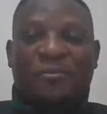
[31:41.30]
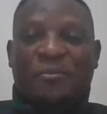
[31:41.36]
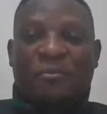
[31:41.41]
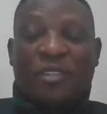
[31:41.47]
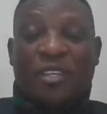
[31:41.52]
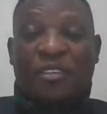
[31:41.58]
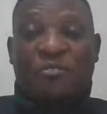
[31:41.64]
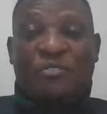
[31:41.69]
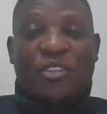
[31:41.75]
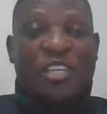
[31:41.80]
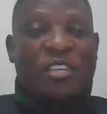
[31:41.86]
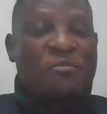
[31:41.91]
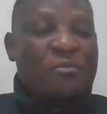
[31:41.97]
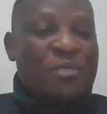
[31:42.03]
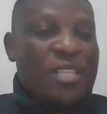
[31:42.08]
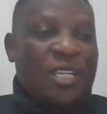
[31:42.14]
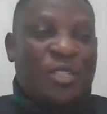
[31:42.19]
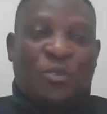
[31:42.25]
If you give me
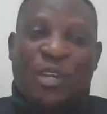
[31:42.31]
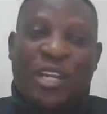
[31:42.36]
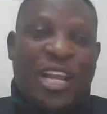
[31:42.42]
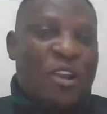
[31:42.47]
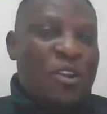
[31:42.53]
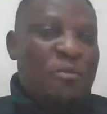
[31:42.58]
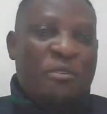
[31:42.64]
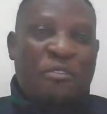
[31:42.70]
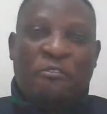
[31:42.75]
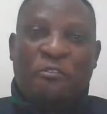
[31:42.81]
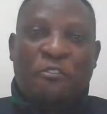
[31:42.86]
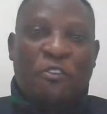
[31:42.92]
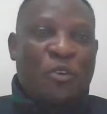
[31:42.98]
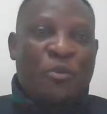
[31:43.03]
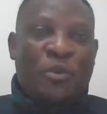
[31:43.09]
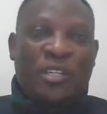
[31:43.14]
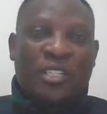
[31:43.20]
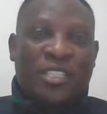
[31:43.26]
that one, I will be
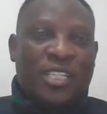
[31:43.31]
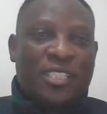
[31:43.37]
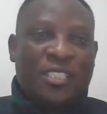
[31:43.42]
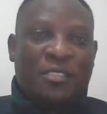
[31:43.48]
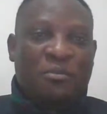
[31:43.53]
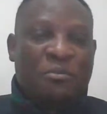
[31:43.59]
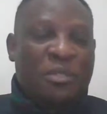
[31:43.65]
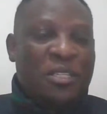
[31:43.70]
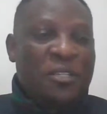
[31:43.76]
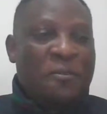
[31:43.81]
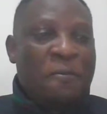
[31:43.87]
flowing, trust me.